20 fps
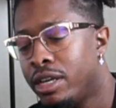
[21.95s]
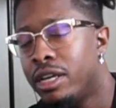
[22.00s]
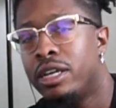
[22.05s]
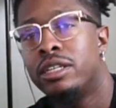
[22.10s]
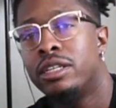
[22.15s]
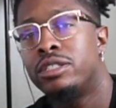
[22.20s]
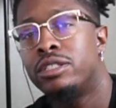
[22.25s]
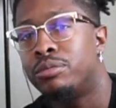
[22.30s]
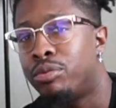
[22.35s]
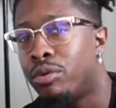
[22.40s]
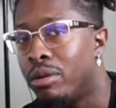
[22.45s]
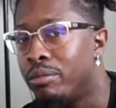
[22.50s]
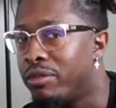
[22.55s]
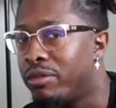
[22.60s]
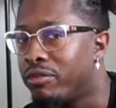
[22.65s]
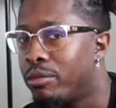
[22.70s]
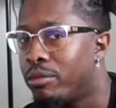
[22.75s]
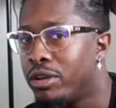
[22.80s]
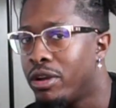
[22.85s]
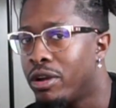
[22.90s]
Support me
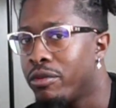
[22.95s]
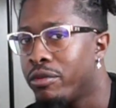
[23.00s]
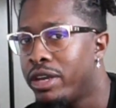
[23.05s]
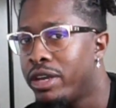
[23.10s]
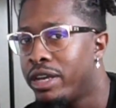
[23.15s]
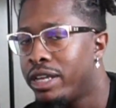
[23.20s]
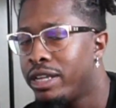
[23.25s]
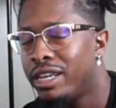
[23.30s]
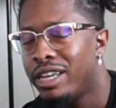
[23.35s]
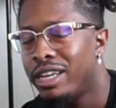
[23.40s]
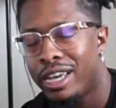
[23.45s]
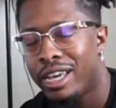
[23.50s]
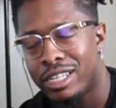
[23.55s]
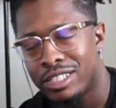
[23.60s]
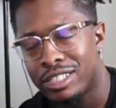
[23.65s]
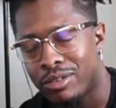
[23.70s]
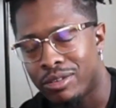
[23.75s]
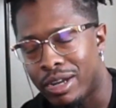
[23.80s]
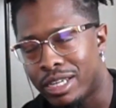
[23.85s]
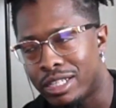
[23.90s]
from your end
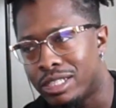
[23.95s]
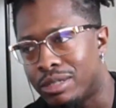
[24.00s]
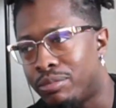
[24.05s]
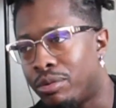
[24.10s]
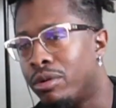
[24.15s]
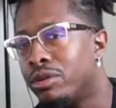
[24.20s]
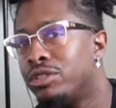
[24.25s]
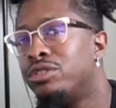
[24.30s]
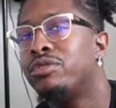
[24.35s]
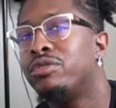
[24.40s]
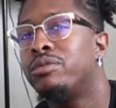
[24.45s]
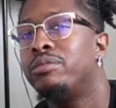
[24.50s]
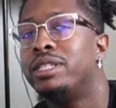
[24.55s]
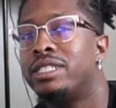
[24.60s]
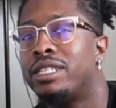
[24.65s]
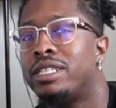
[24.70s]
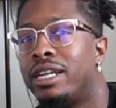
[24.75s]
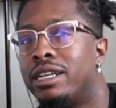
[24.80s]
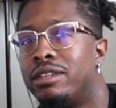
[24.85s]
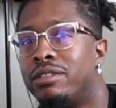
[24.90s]
so I can support you from this
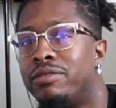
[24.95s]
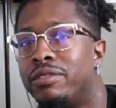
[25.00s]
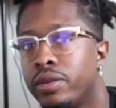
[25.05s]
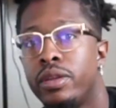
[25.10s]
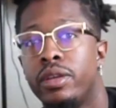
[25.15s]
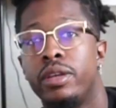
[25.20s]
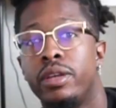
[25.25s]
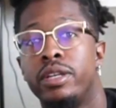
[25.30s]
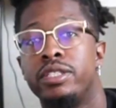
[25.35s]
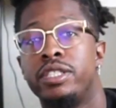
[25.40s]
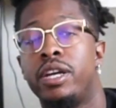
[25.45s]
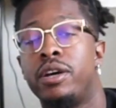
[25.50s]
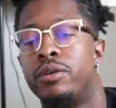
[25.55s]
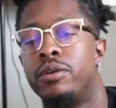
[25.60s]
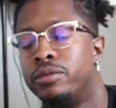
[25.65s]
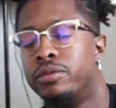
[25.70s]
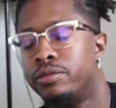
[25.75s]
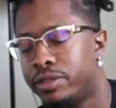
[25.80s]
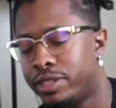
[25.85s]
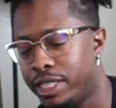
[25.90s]
side of the fence. So
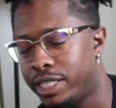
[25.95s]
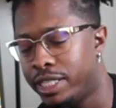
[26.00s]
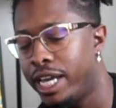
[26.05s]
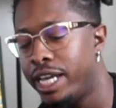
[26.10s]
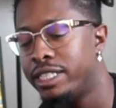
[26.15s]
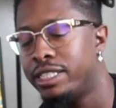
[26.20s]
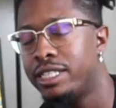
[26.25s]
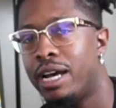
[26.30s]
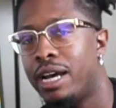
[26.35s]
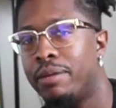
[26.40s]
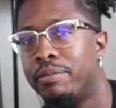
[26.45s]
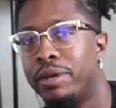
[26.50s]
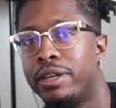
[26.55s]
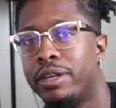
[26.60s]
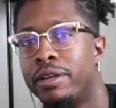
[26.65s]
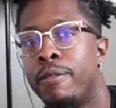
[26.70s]
today's topic.